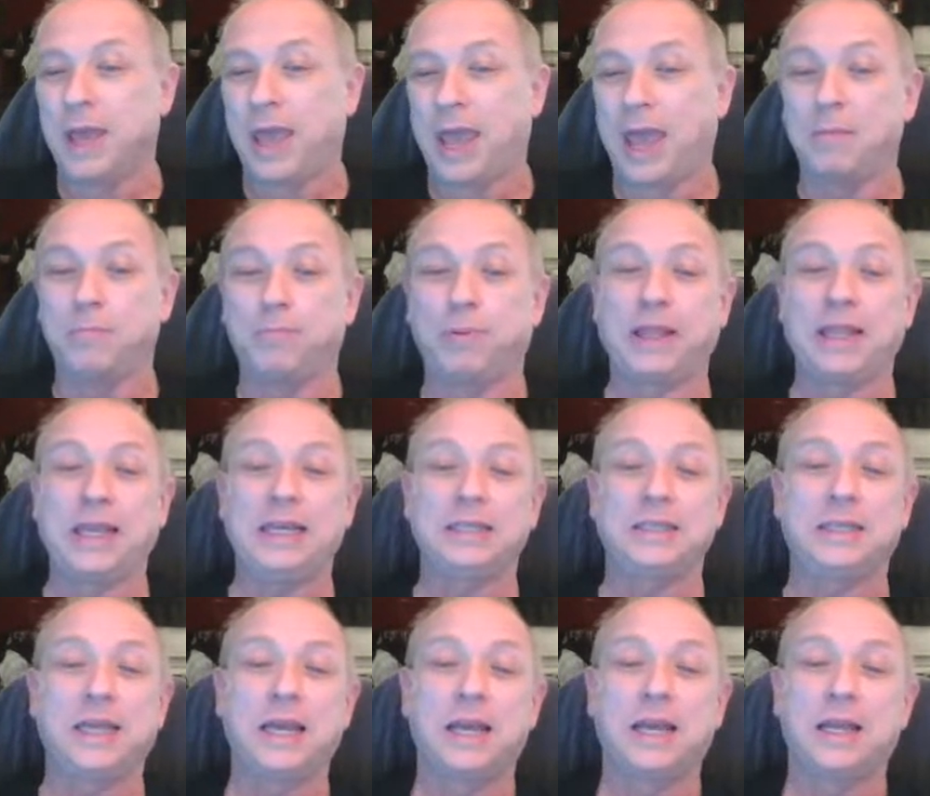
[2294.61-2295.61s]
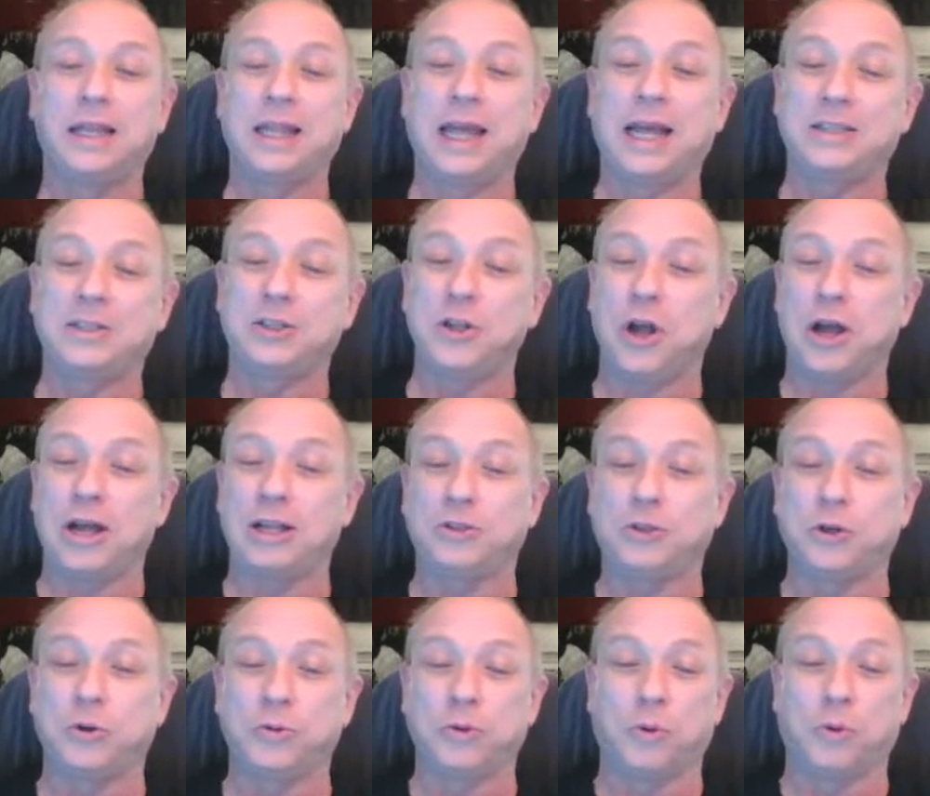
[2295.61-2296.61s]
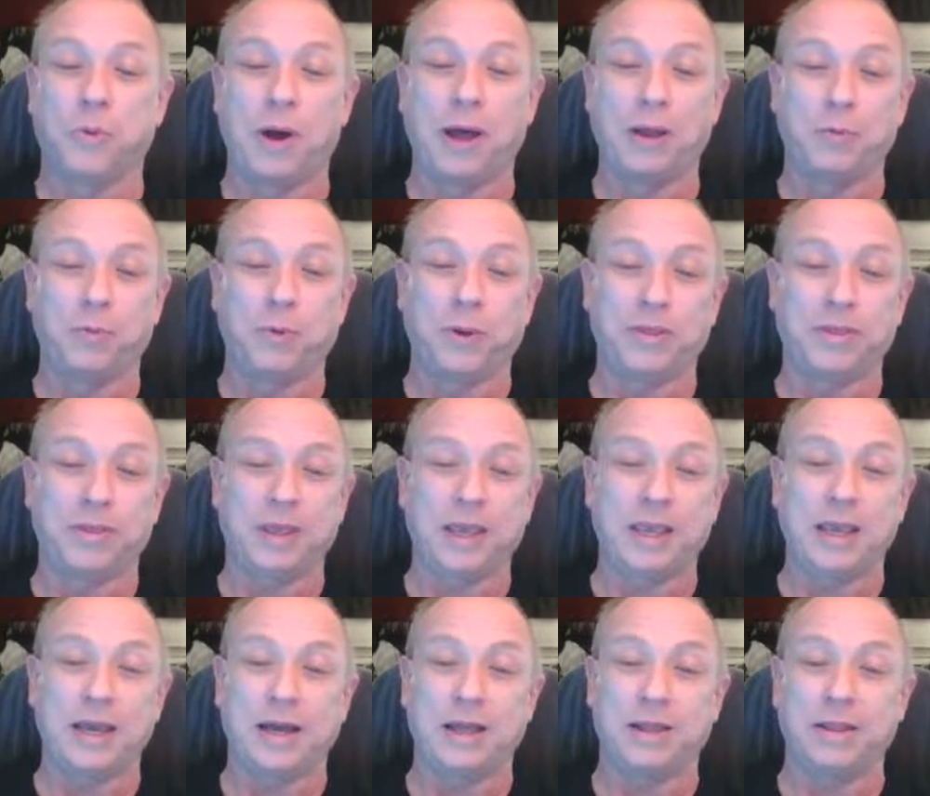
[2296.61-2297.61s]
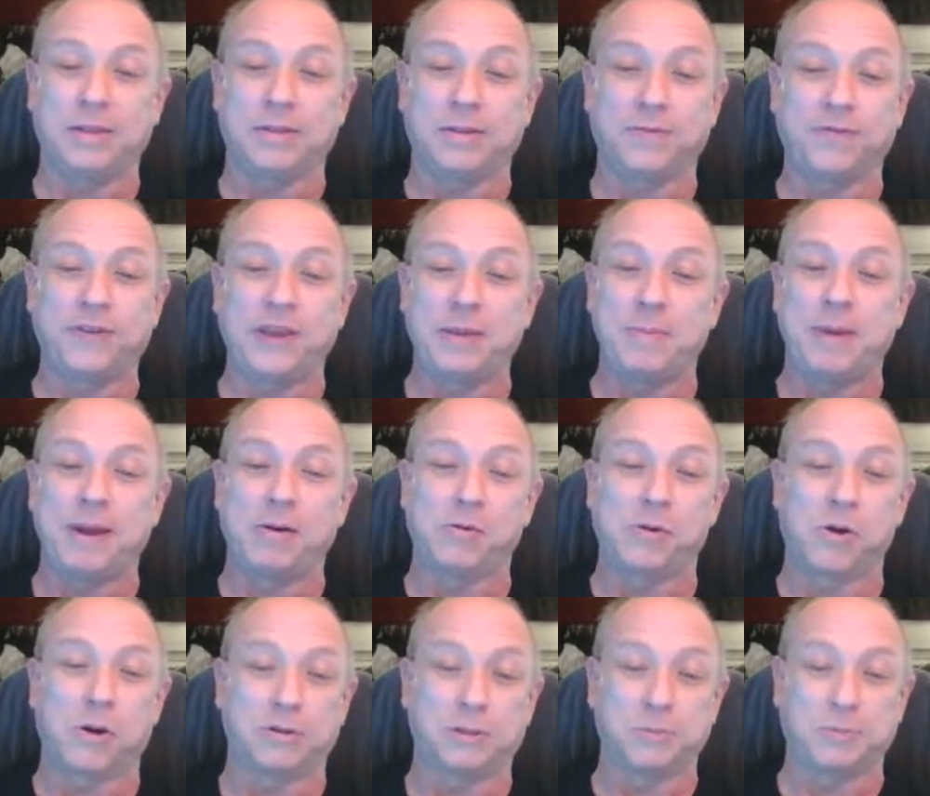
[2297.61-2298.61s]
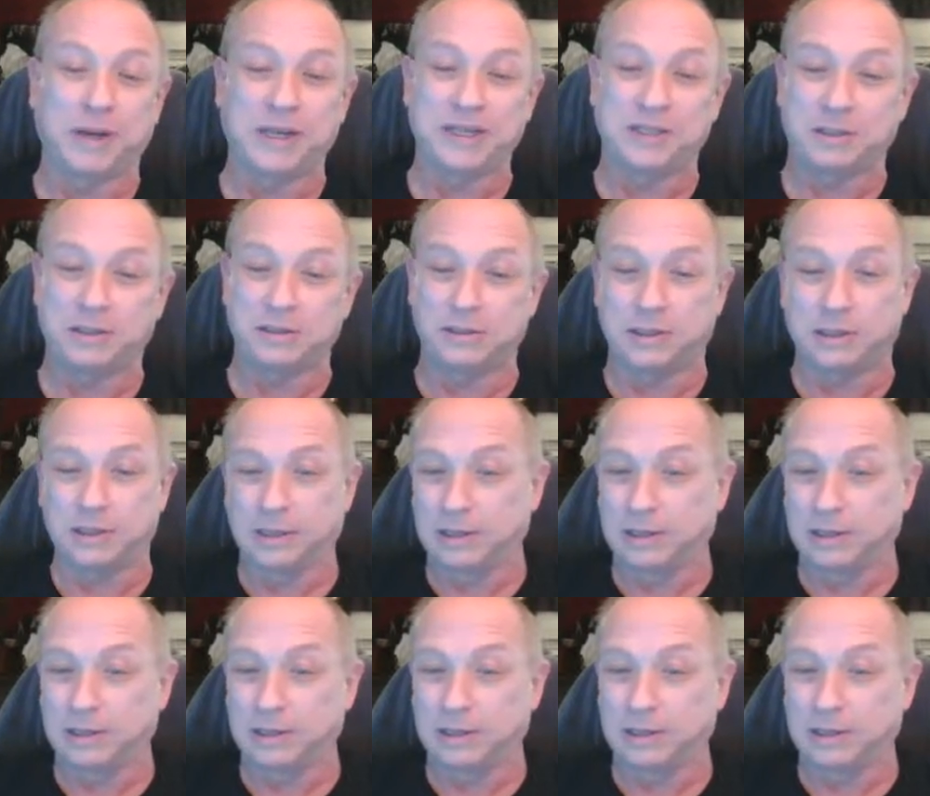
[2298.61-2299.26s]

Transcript: And please, let's not do the one with the female Ghostbusters.